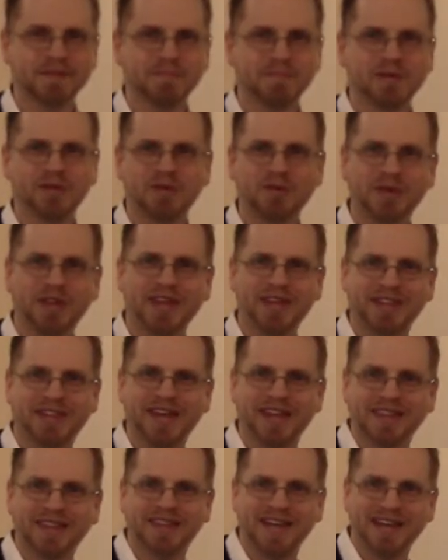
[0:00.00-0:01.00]
But you know, that,
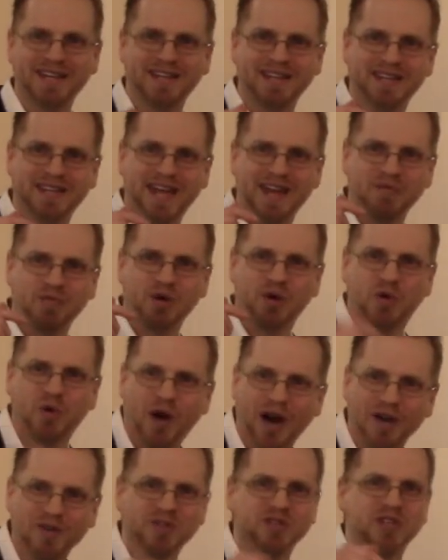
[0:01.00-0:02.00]
that, that, that
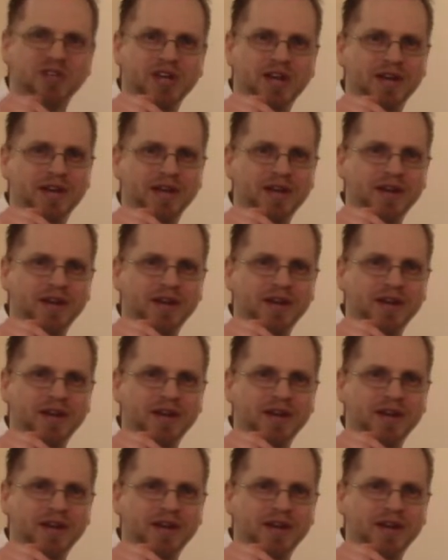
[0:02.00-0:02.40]
requires